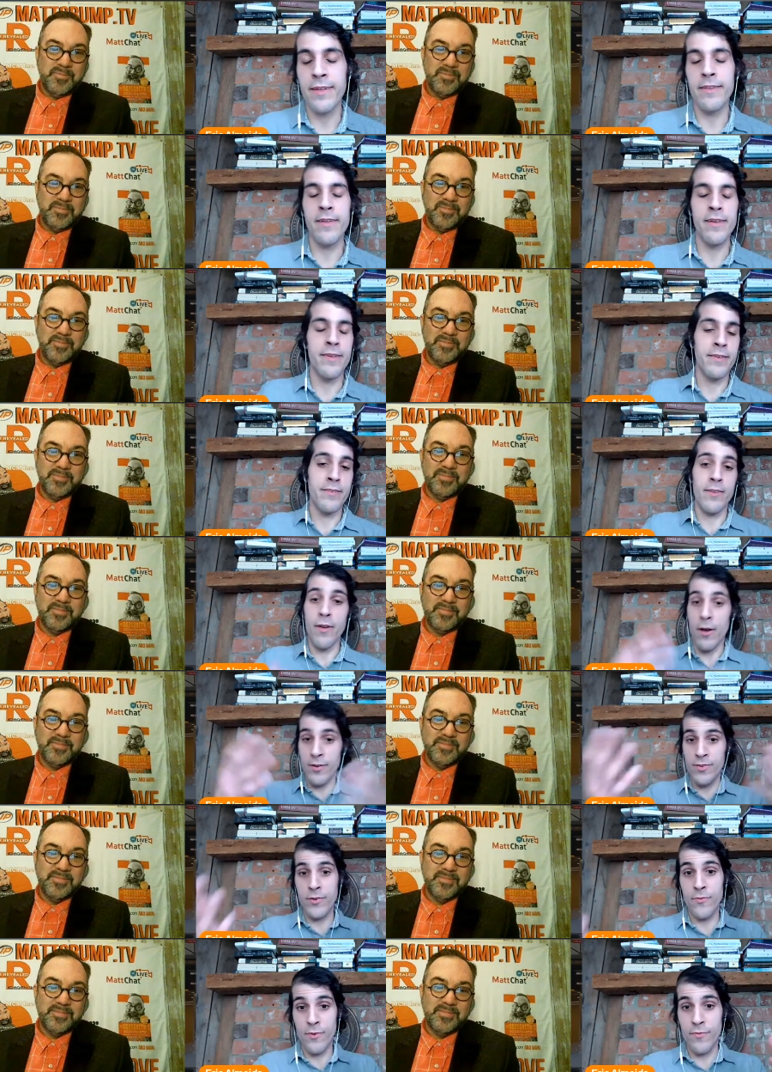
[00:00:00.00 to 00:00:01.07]
Speaker 1: it is
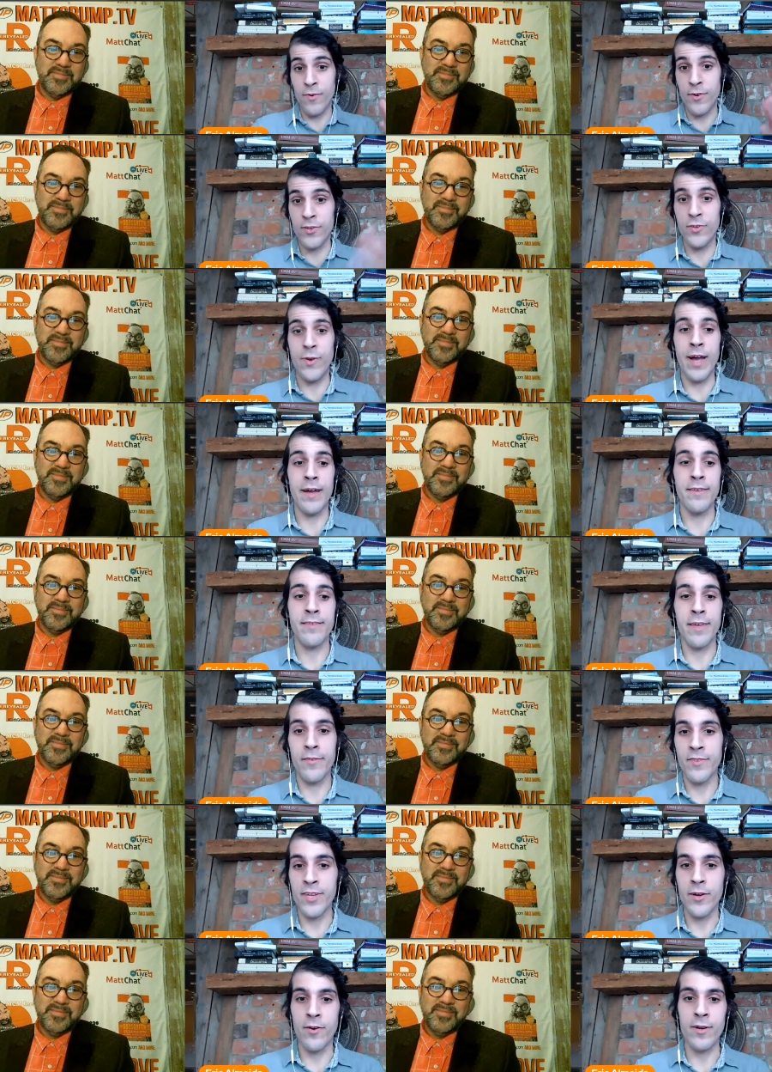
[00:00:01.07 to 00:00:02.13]
also referred to as E
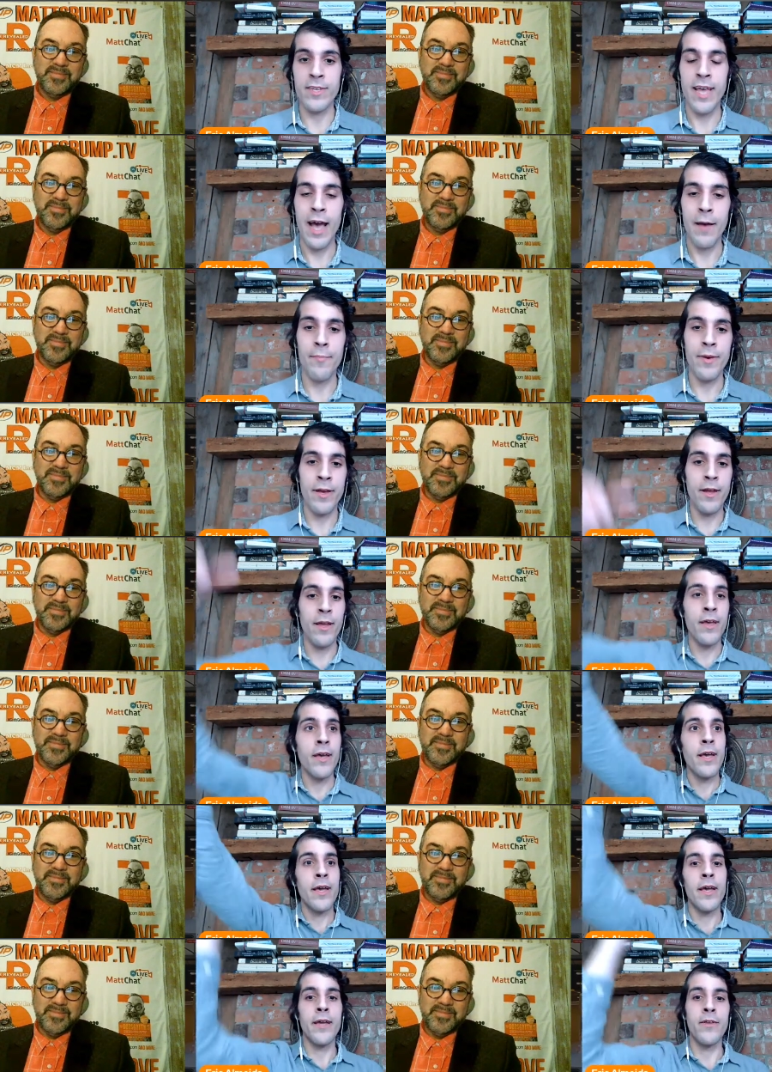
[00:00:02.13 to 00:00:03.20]
F T or tapping.
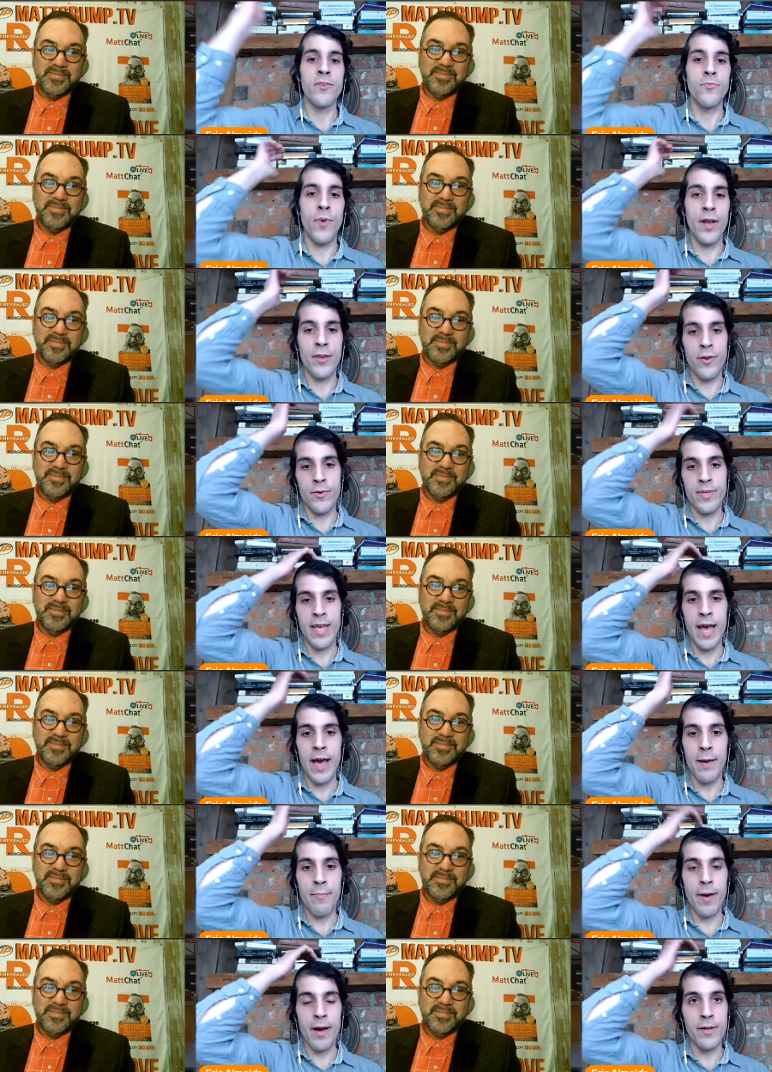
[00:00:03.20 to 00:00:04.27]
It is when you
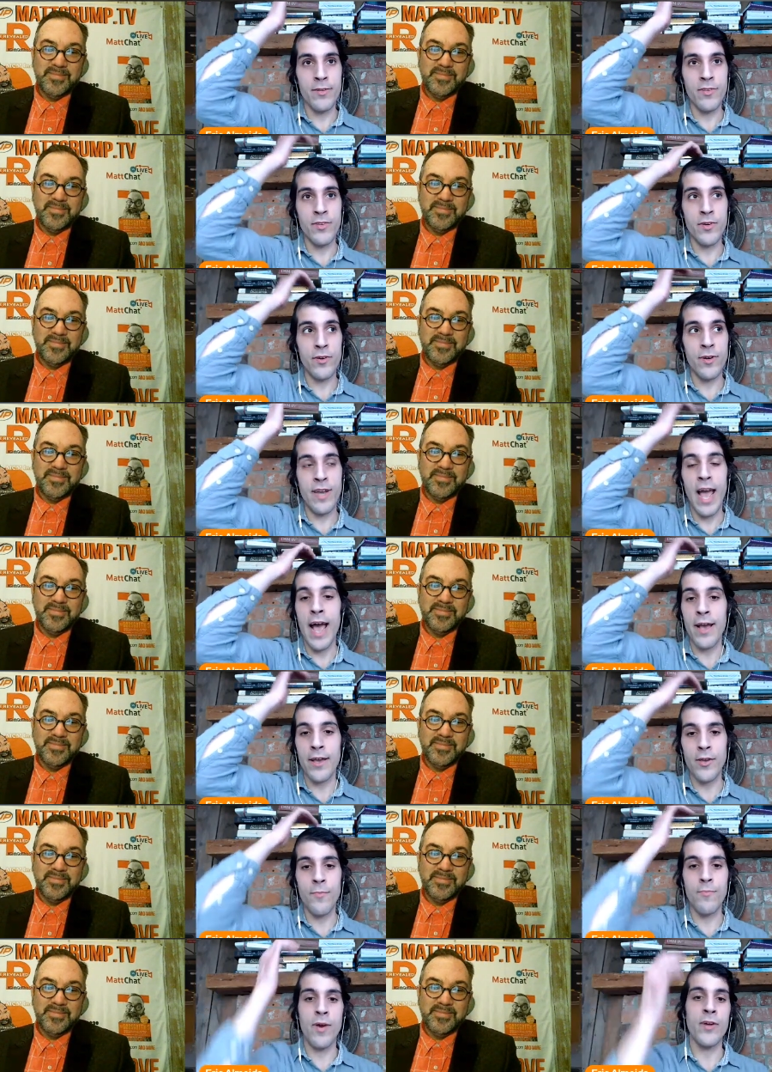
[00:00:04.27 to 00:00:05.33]
tap on certain
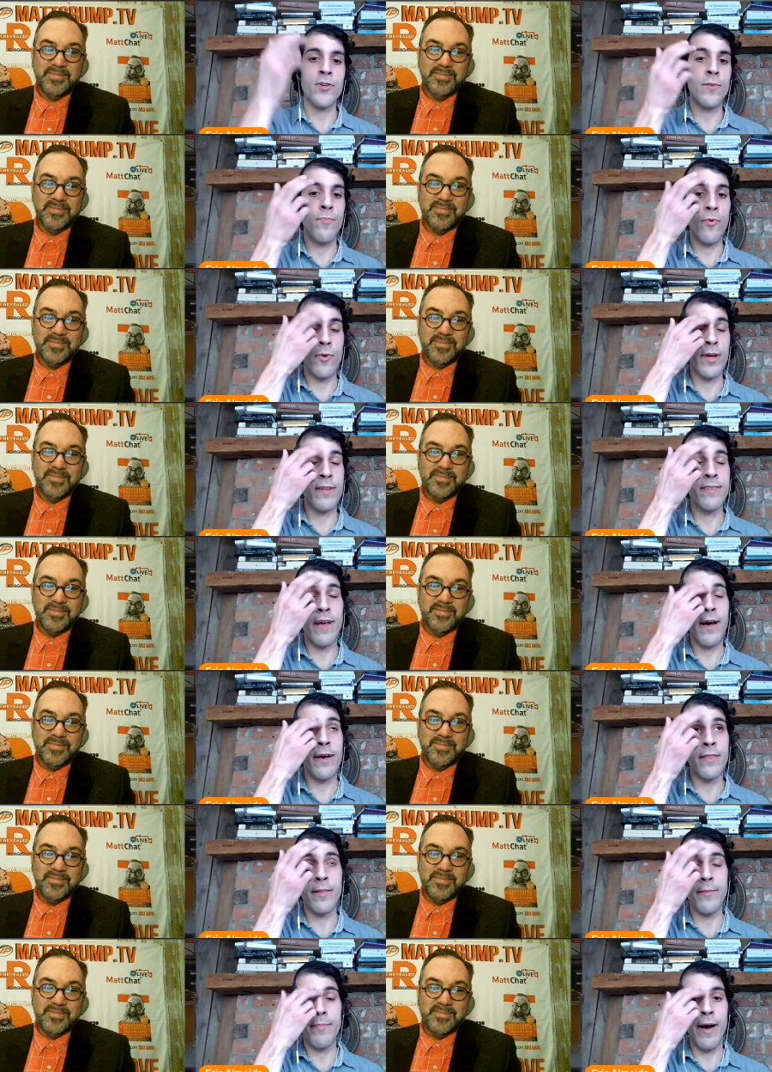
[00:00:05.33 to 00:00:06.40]
acupressure points
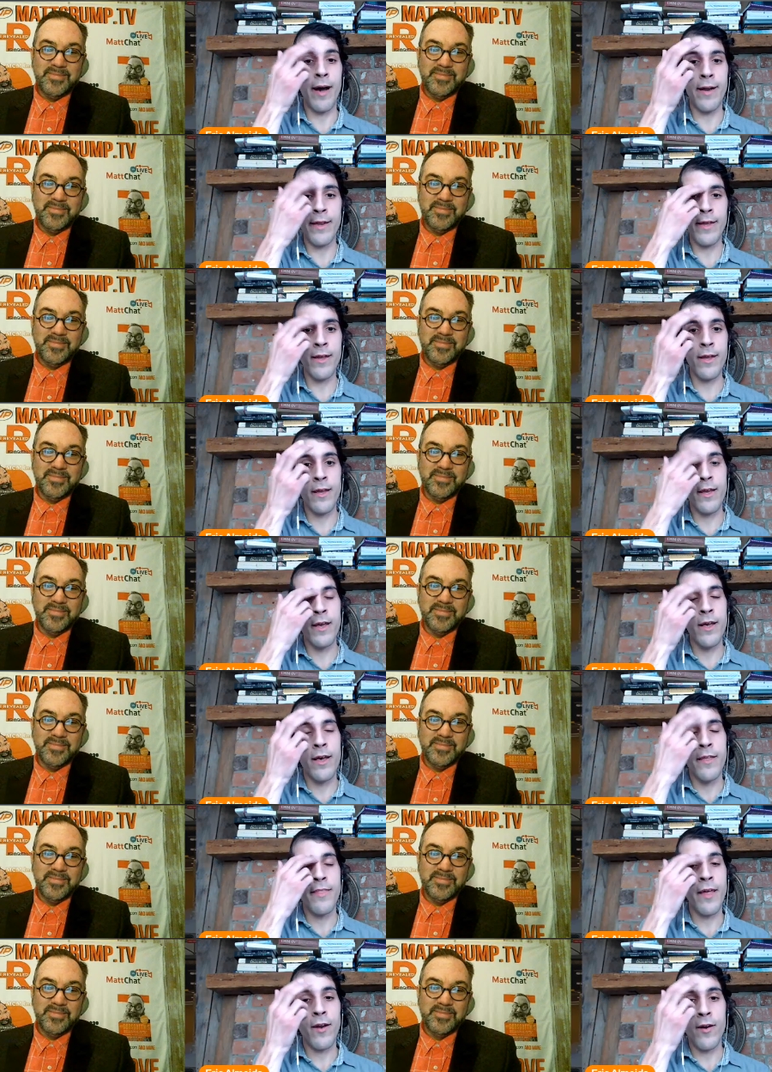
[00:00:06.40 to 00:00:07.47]
on the body
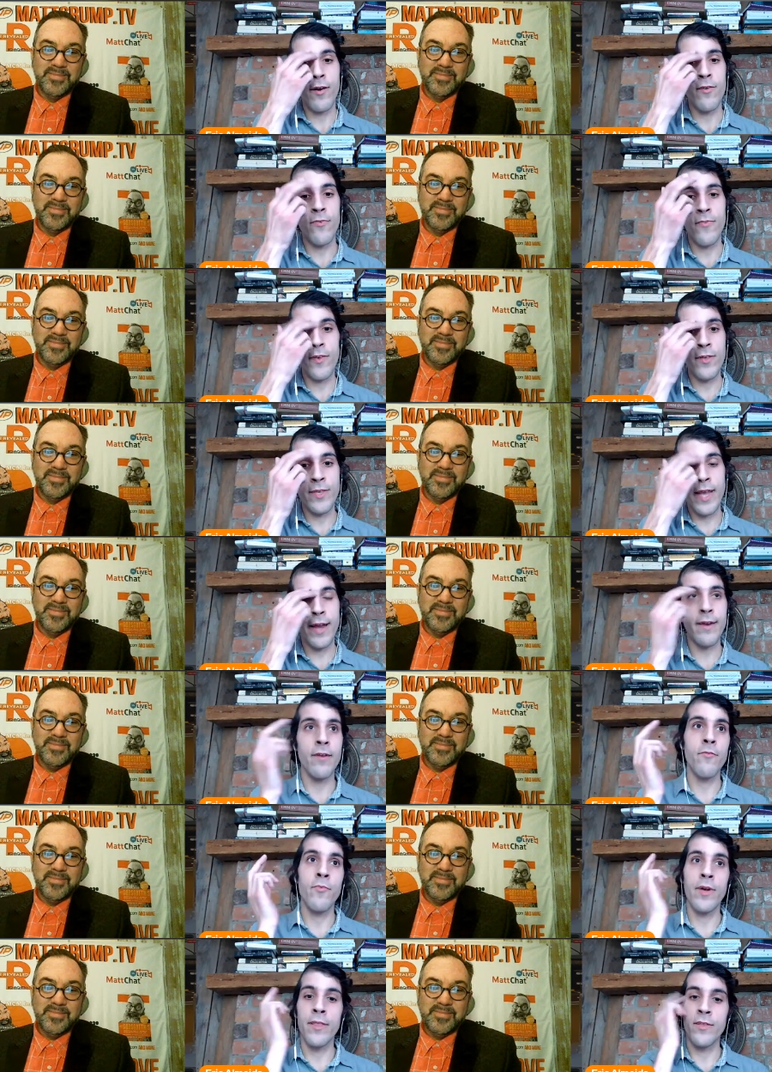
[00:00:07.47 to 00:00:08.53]
that are affiliated
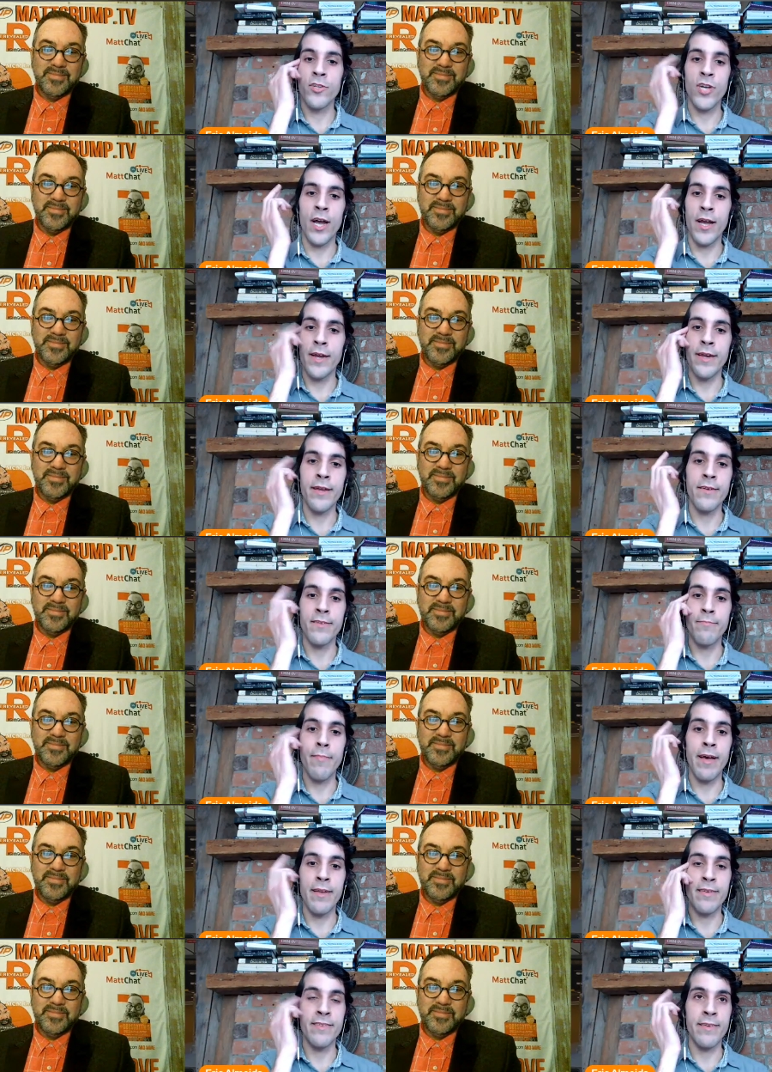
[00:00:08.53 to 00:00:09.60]
with Chinese
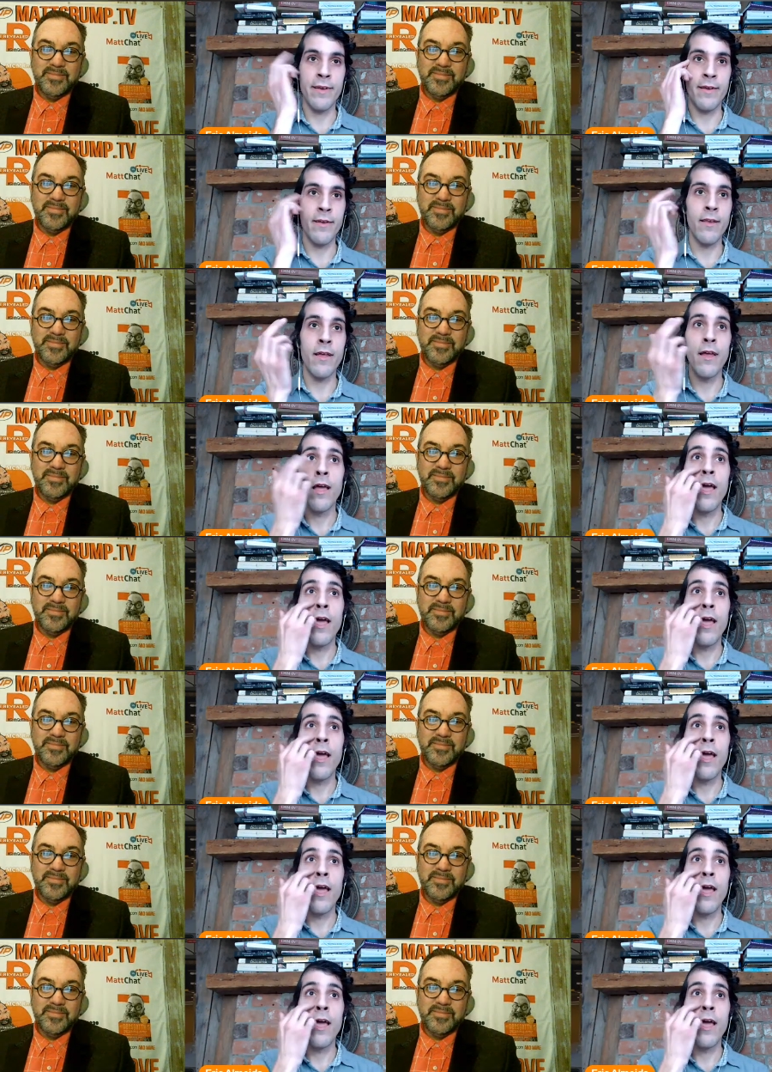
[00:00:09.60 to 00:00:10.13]
medicine.